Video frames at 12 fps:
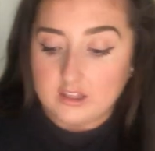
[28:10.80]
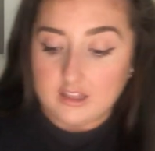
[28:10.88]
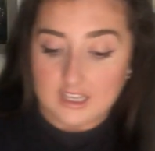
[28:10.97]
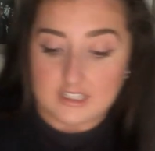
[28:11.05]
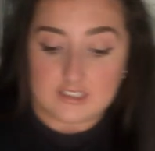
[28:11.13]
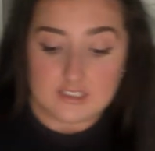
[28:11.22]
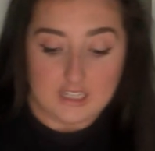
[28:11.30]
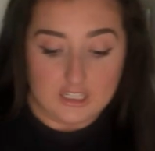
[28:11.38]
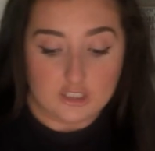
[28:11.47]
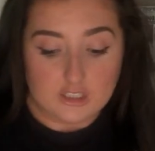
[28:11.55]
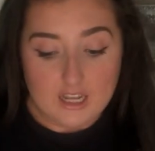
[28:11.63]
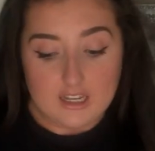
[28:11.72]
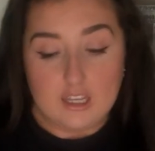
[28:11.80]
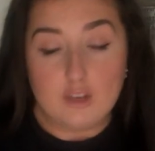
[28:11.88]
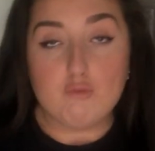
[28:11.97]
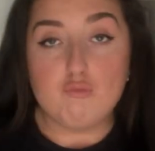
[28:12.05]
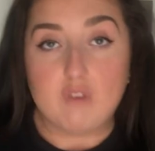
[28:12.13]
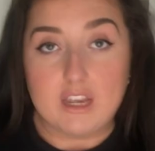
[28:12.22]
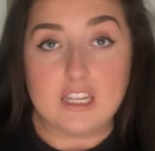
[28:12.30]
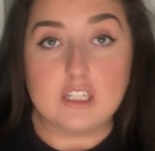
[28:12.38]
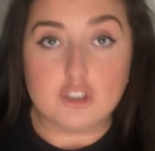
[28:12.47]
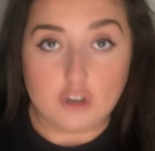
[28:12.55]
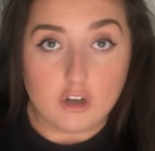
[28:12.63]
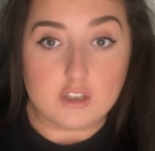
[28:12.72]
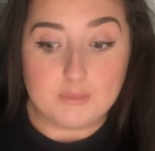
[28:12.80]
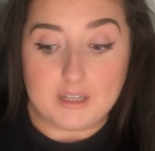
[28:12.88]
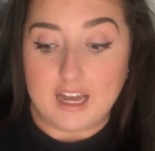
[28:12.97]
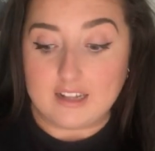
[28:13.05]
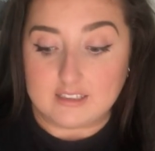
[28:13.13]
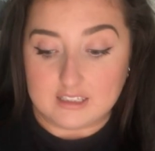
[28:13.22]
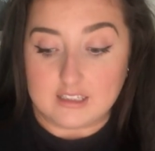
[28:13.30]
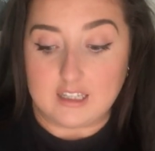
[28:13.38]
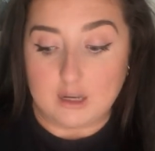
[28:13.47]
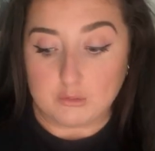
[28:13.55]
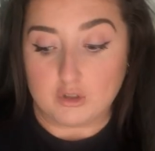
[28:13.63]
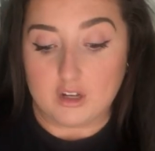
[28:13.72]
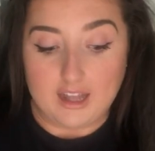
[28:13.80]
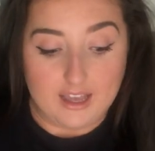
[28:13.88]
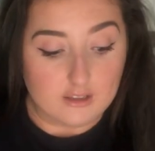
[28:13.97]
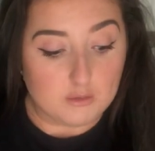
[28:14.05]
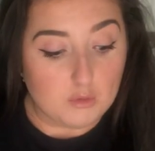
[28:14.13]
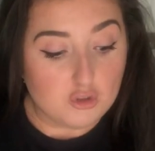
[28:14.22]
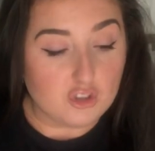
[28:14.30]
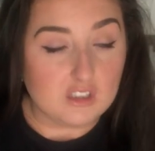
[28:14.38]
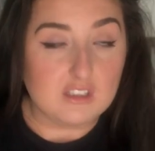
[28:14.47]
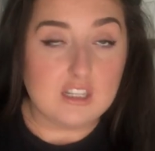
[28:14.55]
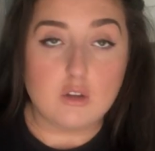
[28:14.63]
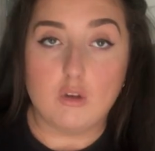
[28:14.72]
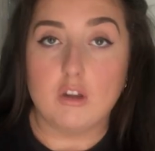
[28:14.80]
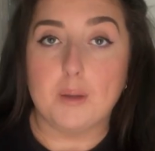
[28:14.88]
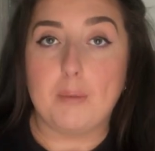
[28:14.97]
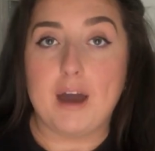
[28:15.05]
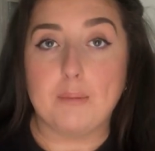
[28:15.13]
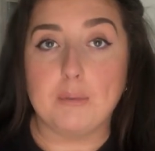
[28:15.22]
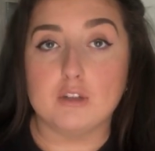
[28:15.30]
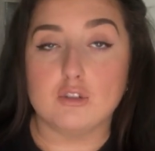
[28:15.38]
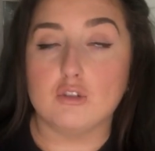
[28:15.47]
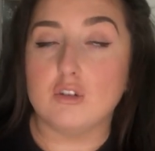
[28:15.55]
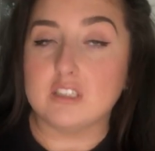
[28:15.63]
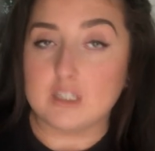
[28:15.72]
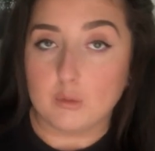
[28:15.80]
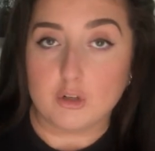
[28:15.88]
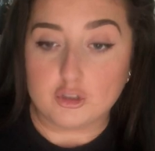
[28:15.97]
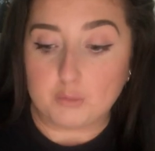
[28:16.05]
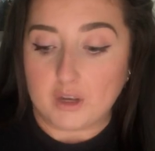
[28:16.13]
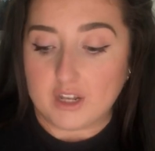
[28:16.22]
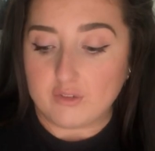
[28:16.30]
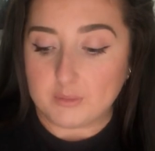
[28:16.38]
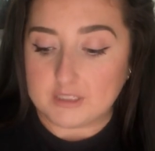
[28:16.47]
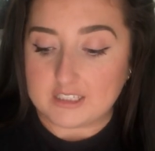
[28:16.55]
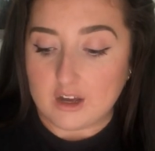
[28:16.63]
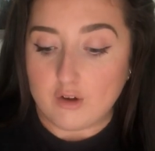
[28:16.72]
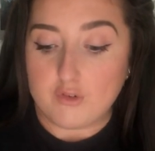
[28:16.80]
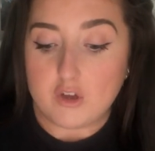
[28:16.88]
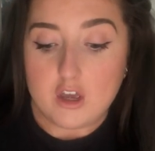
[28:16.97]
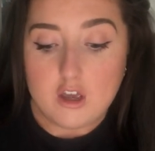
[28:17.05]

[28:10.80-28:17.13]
this stationery really shocked me. I didn't think I was going to like it as much because it didn't look on the back because I thought I didn't want to spoil it for myself.